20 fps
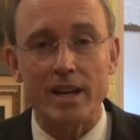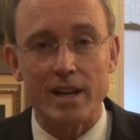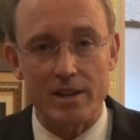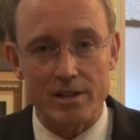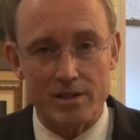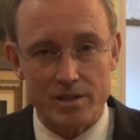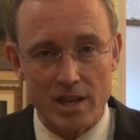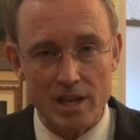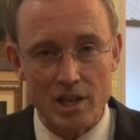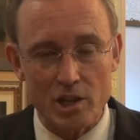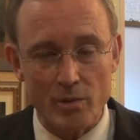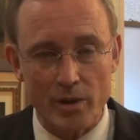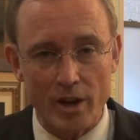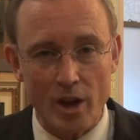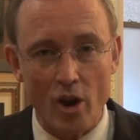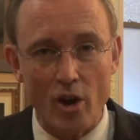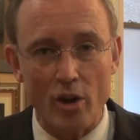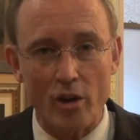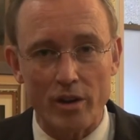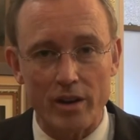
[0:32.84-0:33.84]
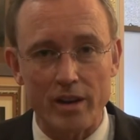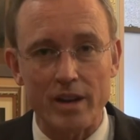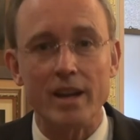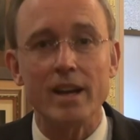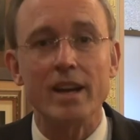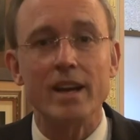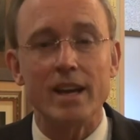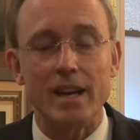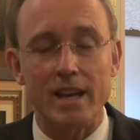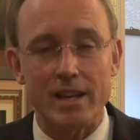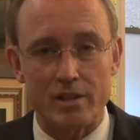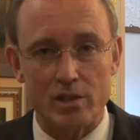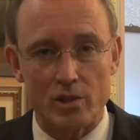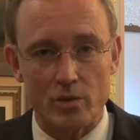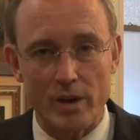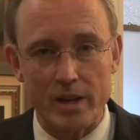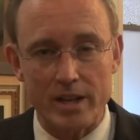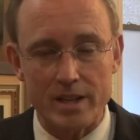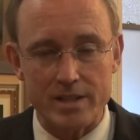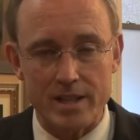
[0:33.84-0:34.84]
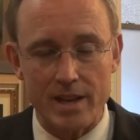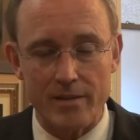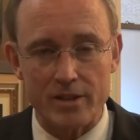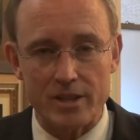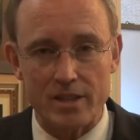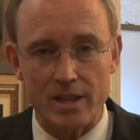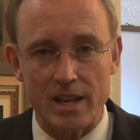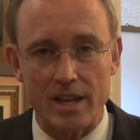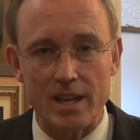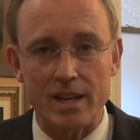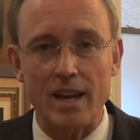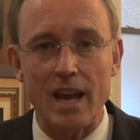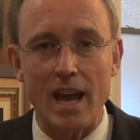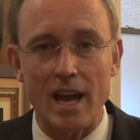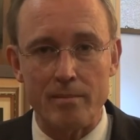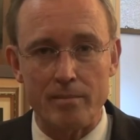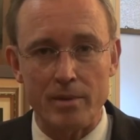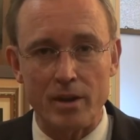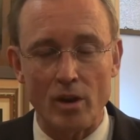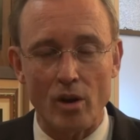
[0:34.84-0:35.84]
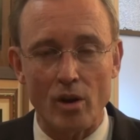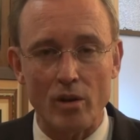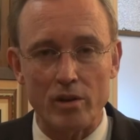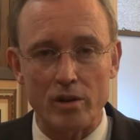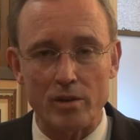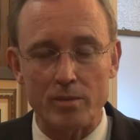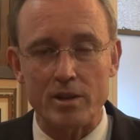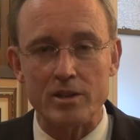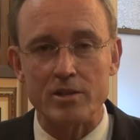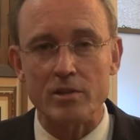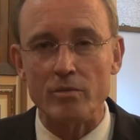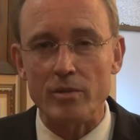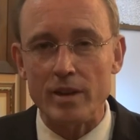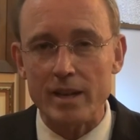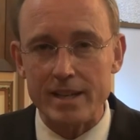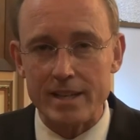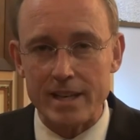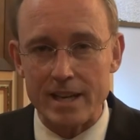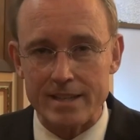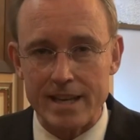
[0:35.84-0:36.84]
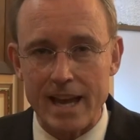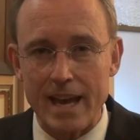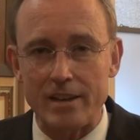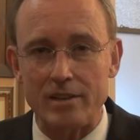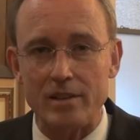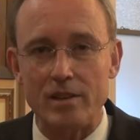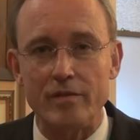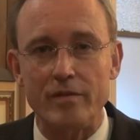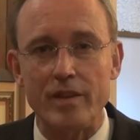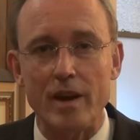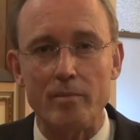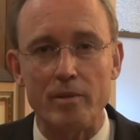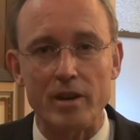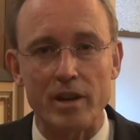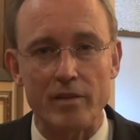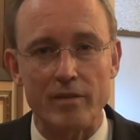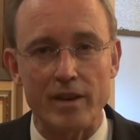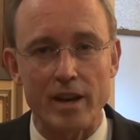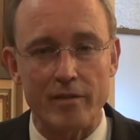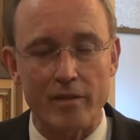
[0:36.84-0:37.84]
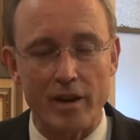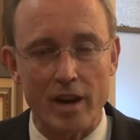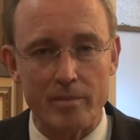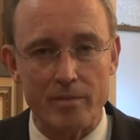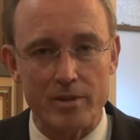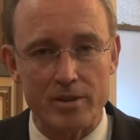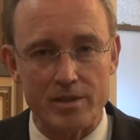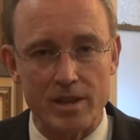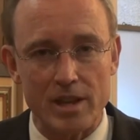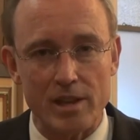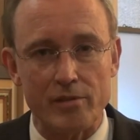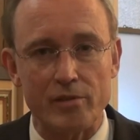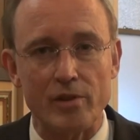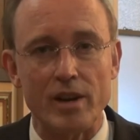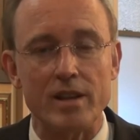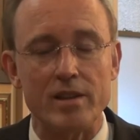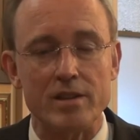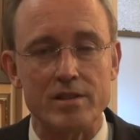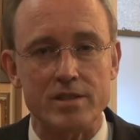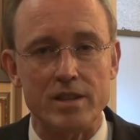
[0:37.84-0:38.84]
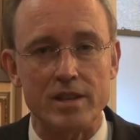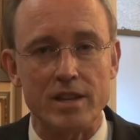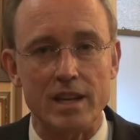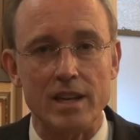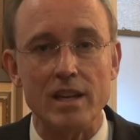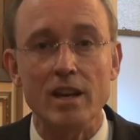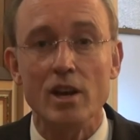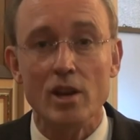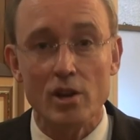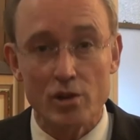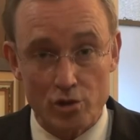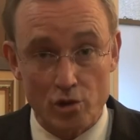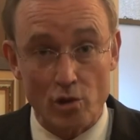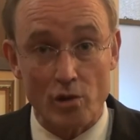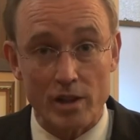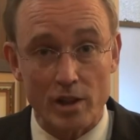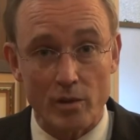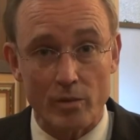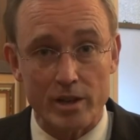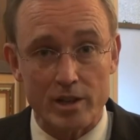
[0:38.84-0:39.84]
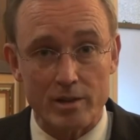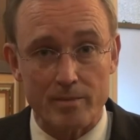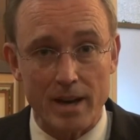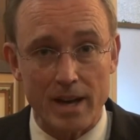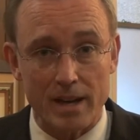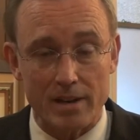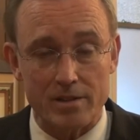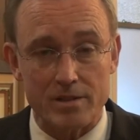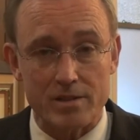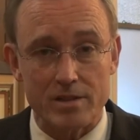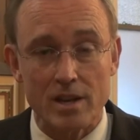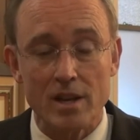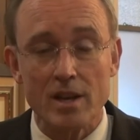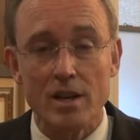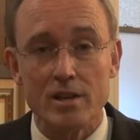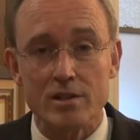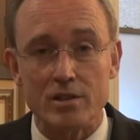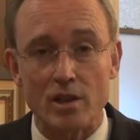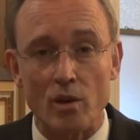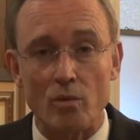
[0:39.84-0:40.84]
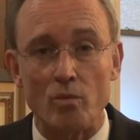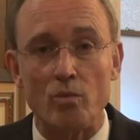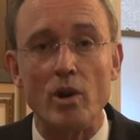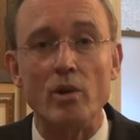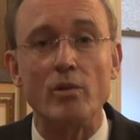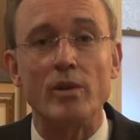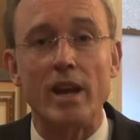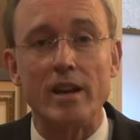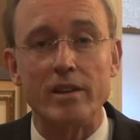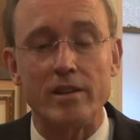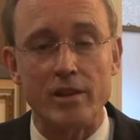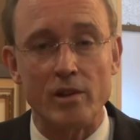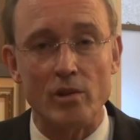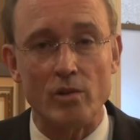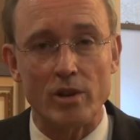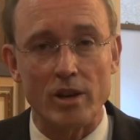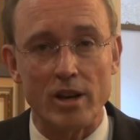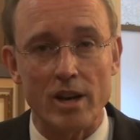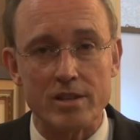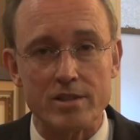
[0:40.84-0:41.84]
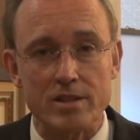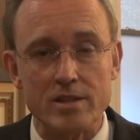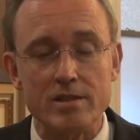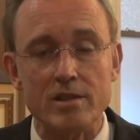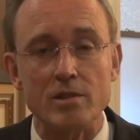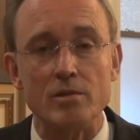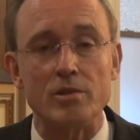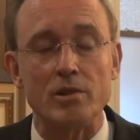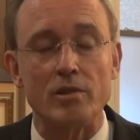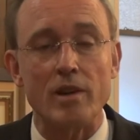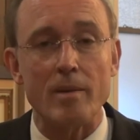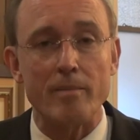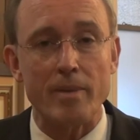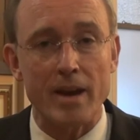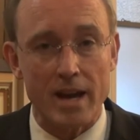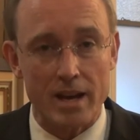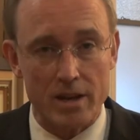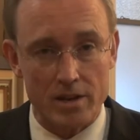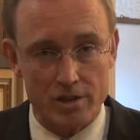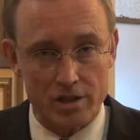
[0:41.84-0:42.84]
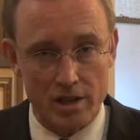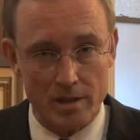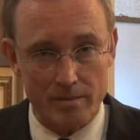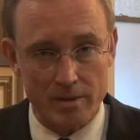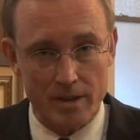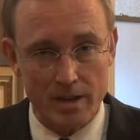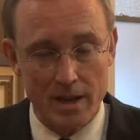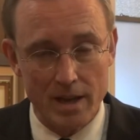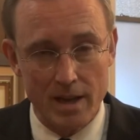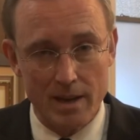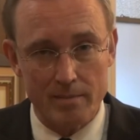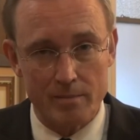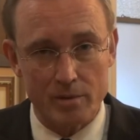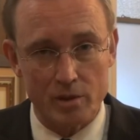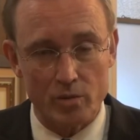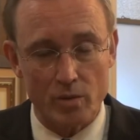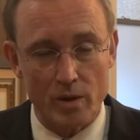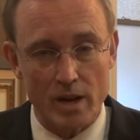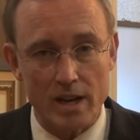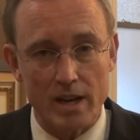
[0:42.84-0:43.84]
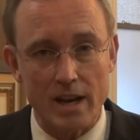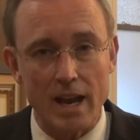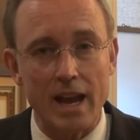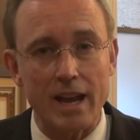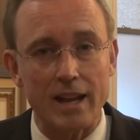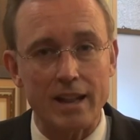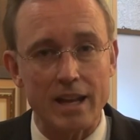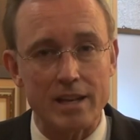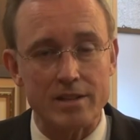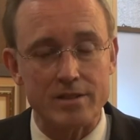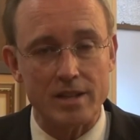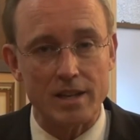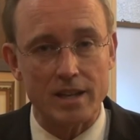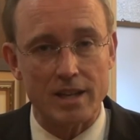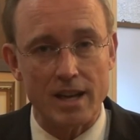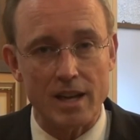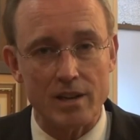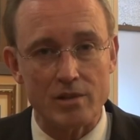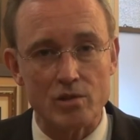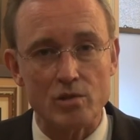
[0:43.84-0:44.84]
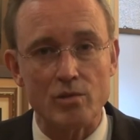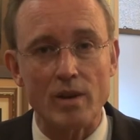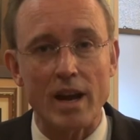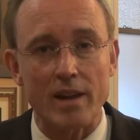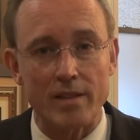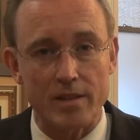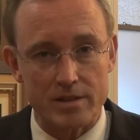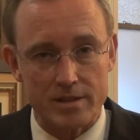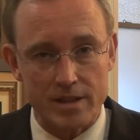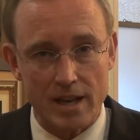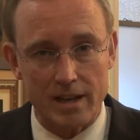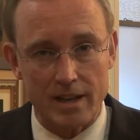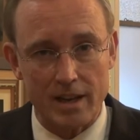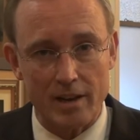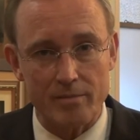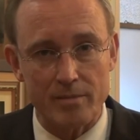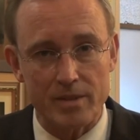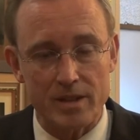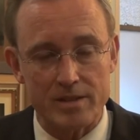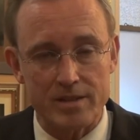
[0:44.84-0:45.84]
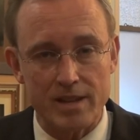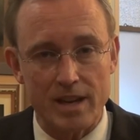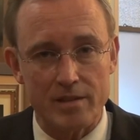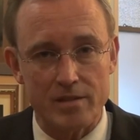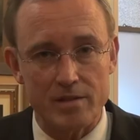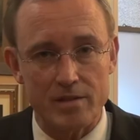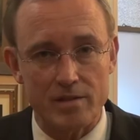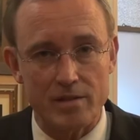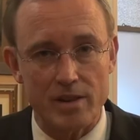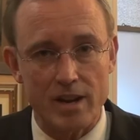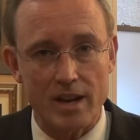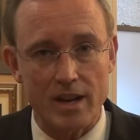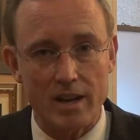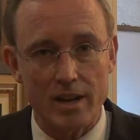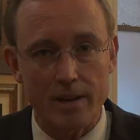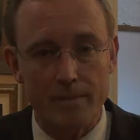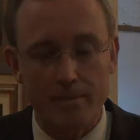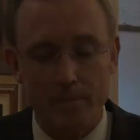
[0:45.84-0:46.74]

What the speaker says: continuing on into 2017 and beyond, because it really does add to the fabric of our vibrancy throughout the city during the winter months. So well done to the organisers. It was a great partnership between Adelaide City Council and the State Government of South Australia.